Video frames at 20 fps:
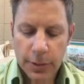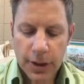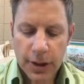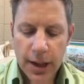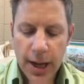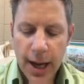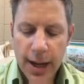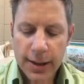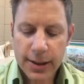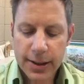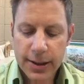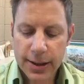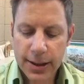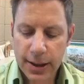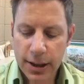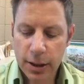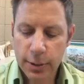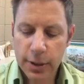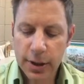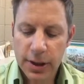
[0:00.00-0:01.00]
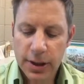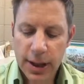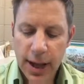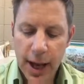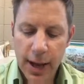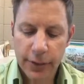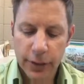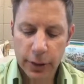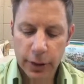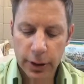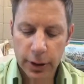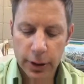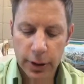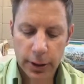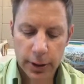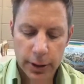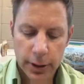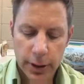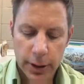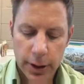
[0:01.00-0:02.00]
Tasks need to be scaffolded.
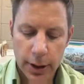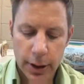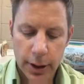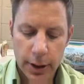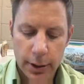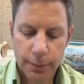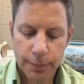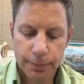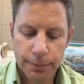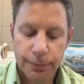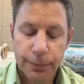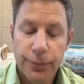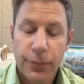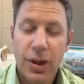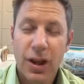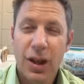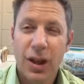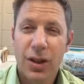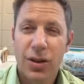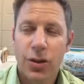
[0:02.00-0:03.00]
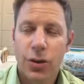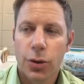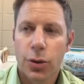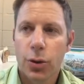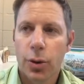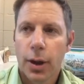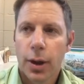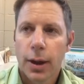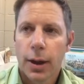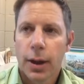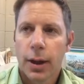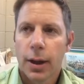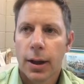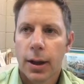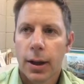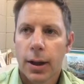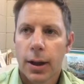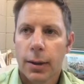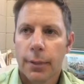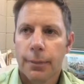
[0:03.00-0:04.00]
They need to.
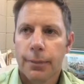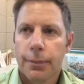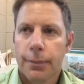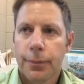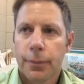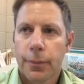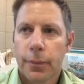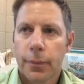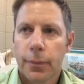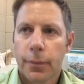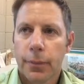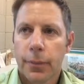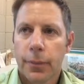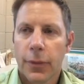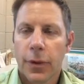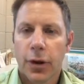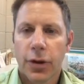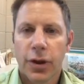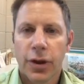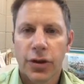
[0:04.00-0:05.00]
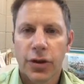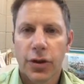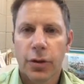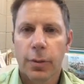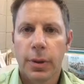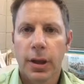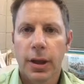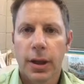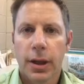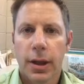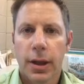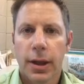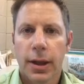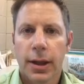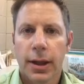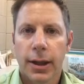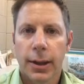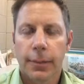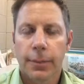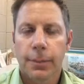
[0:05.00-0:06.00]
There needs to be
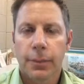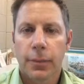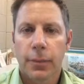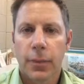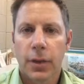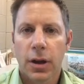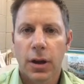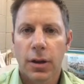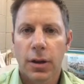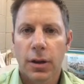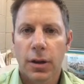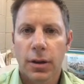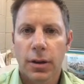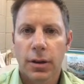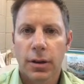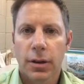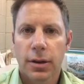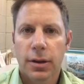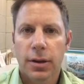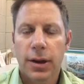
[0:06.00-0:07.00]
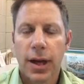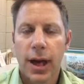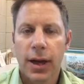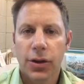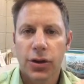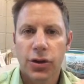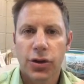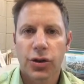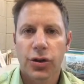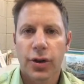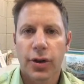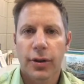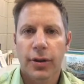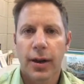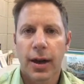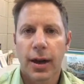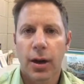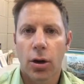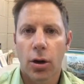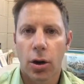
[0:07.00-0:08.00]
tasks
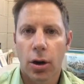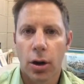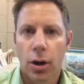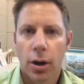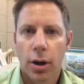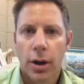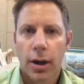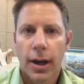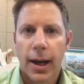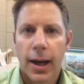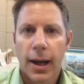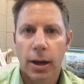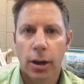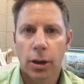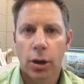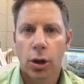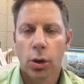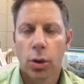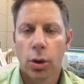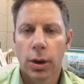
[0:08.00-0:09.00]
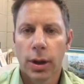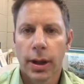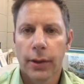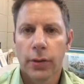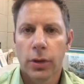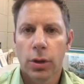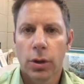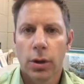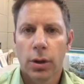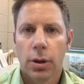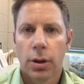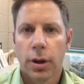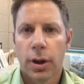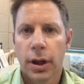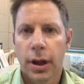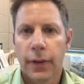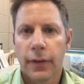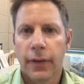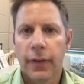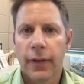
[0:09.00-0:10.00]
that are at a lower level,
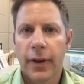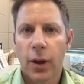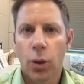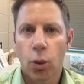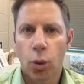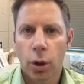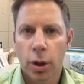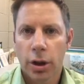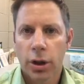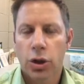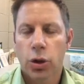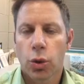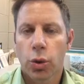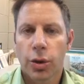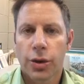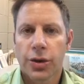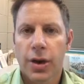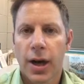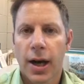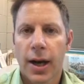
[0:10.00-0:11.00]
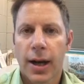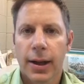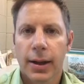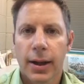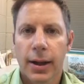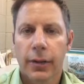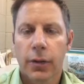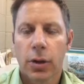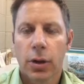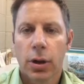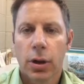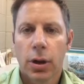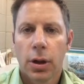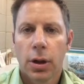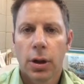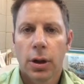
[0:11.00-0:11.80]
and then they work towards a high level.